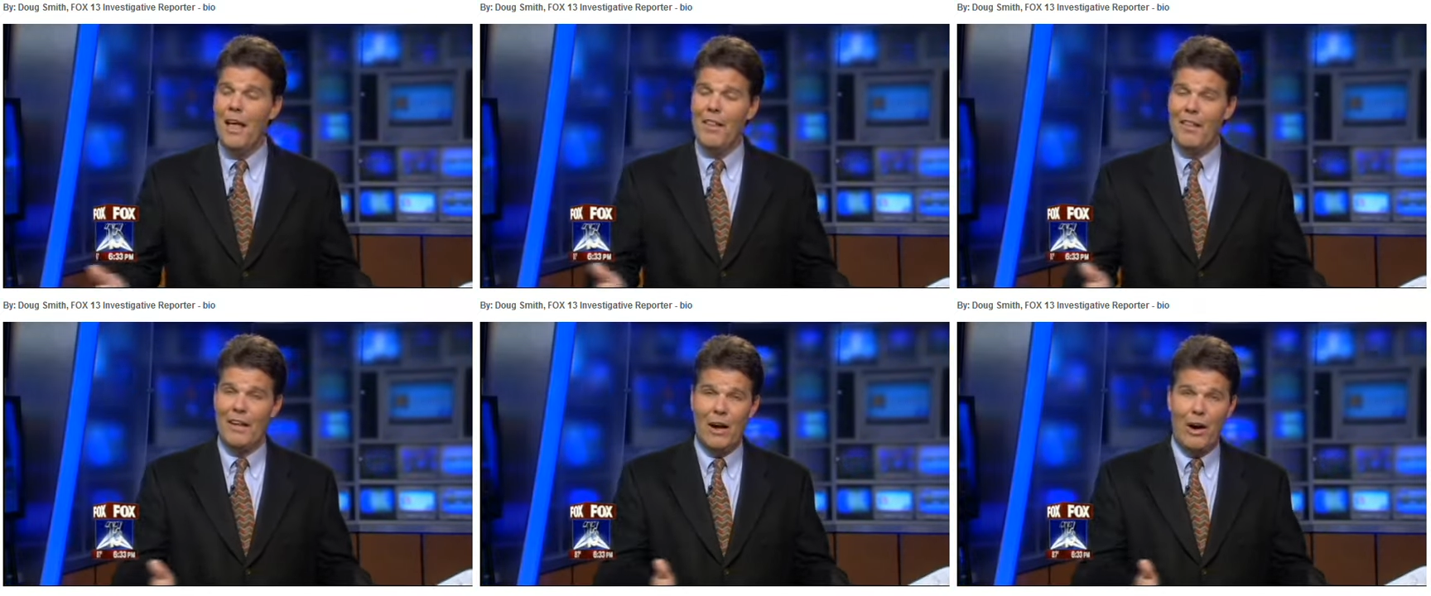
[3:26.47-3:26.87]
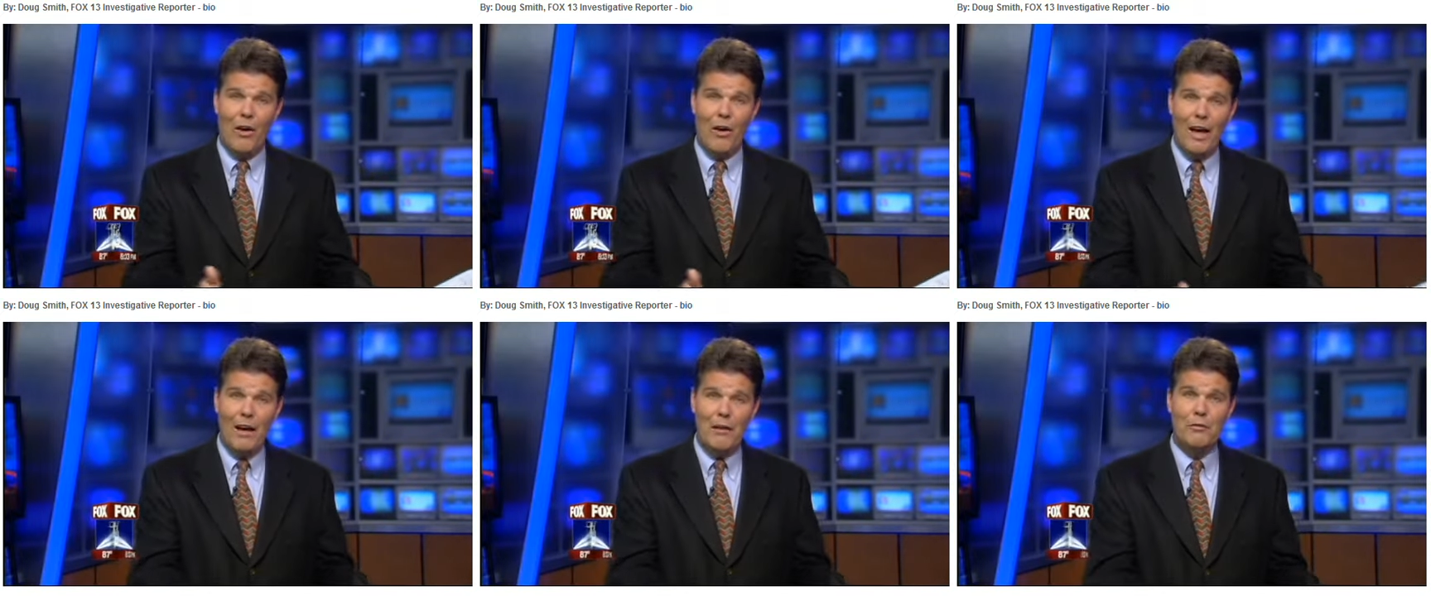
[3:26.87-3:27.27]
They
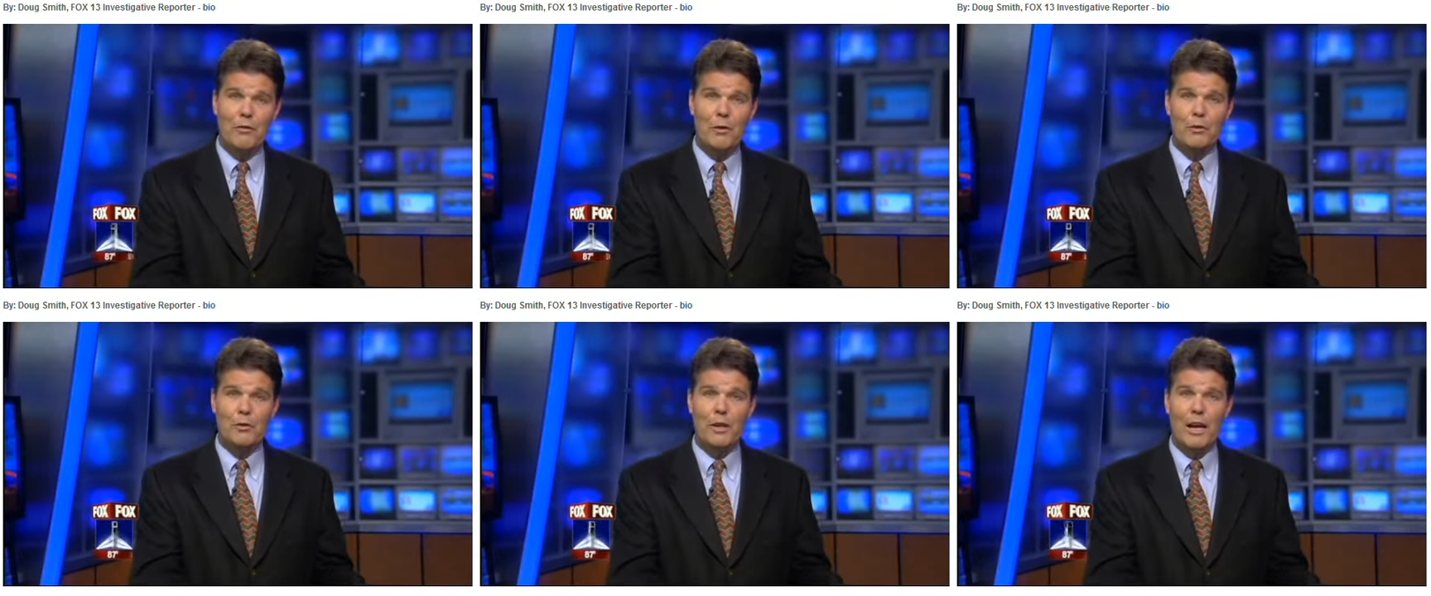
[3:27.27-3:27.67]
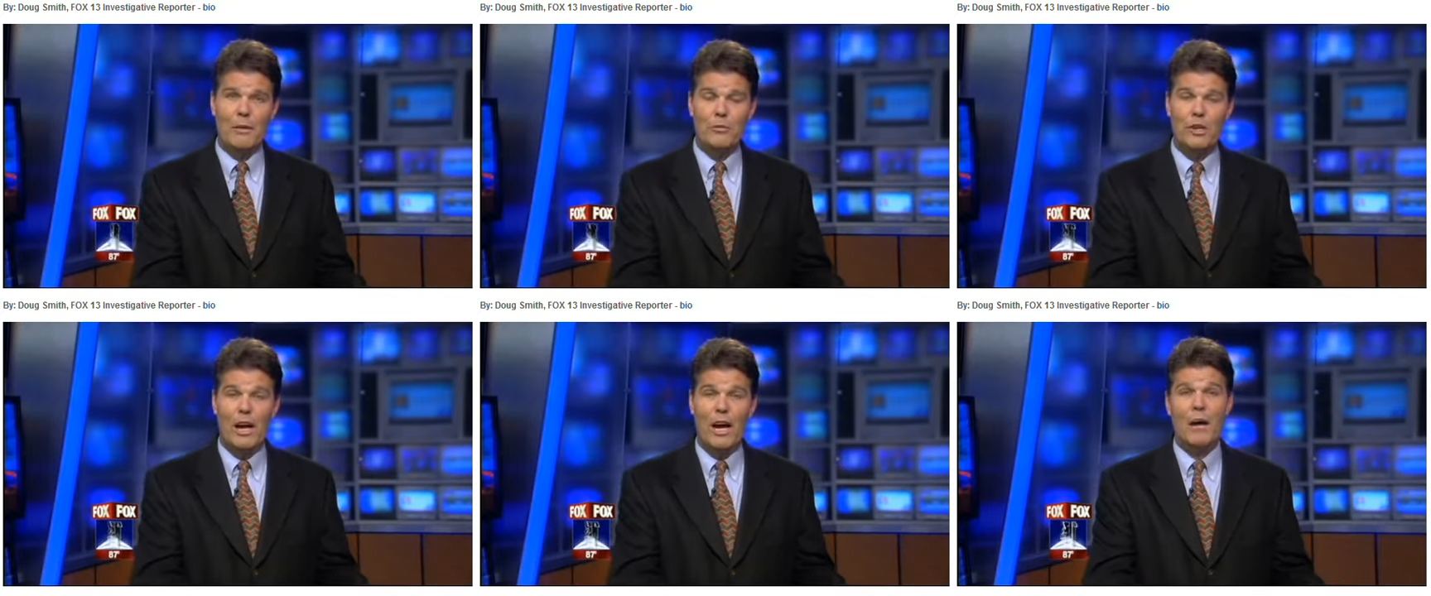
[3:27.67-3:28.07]
all have full
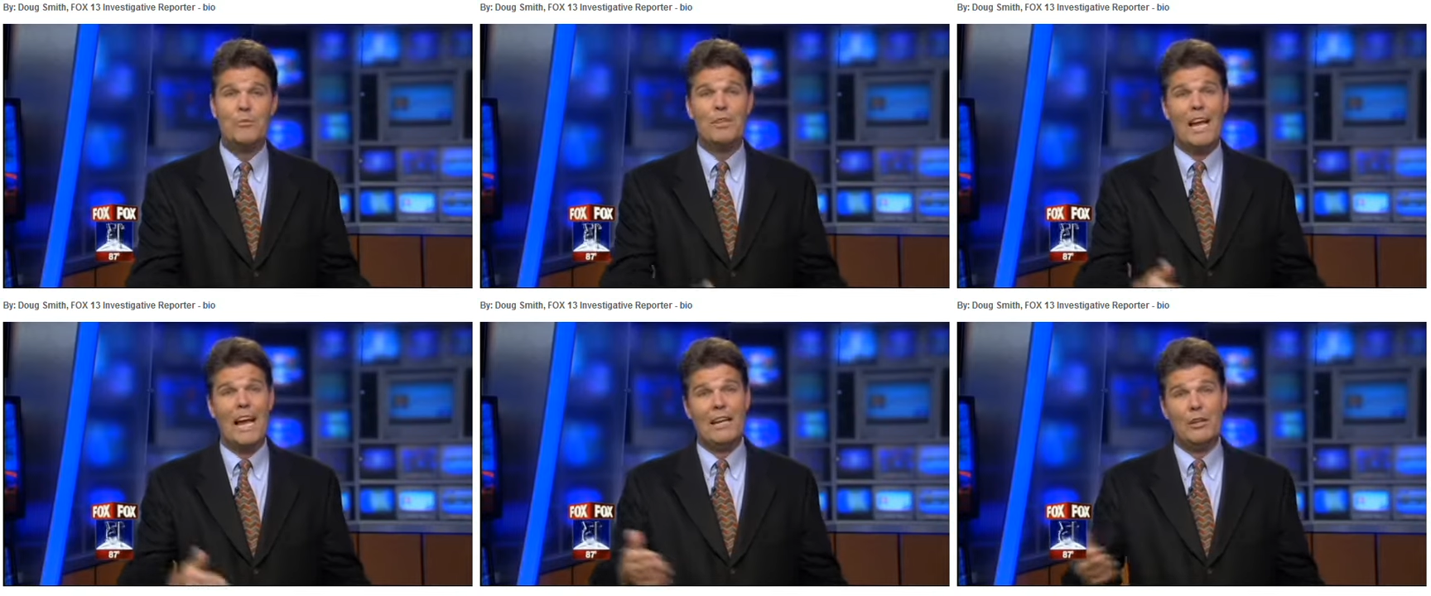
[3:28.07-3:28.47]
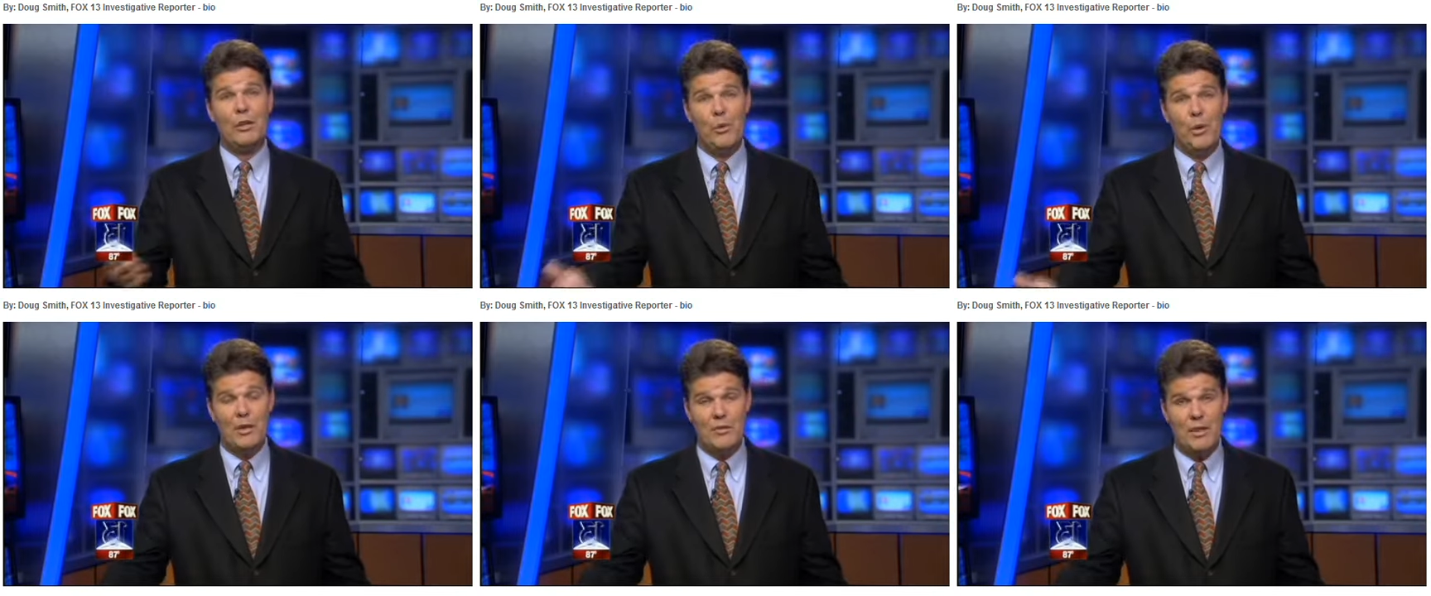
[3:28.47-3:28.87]
time jobs at
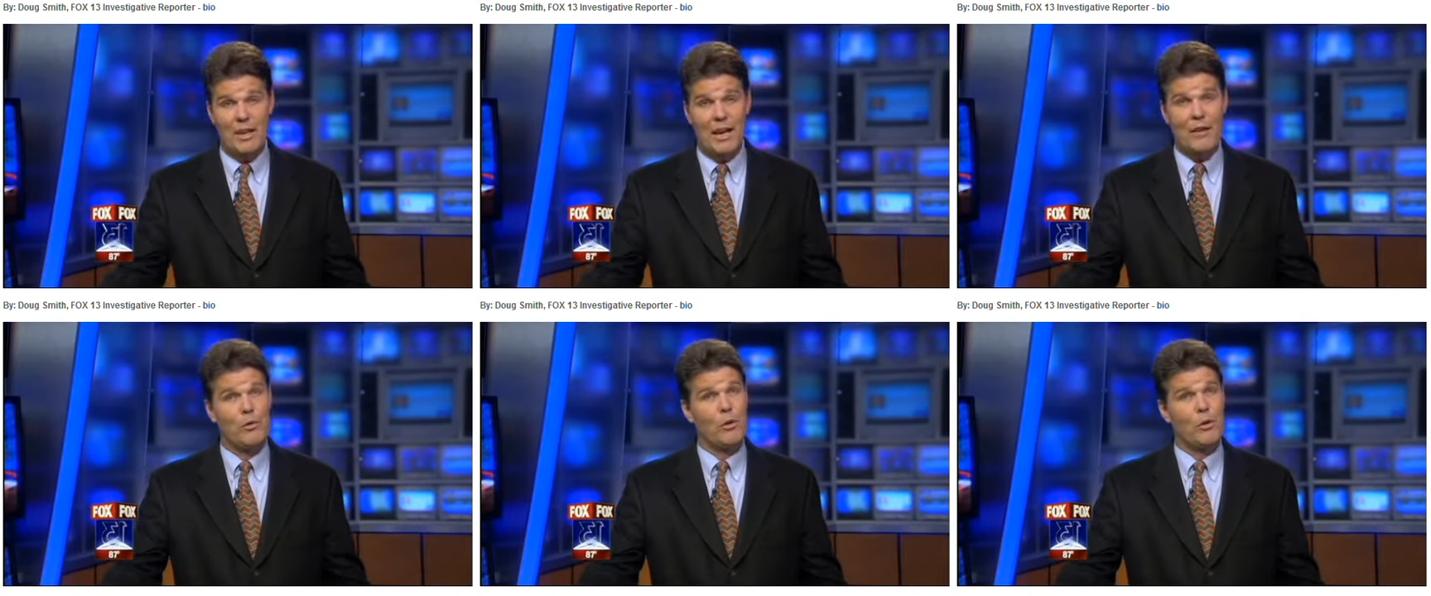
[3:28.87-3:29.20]
USF.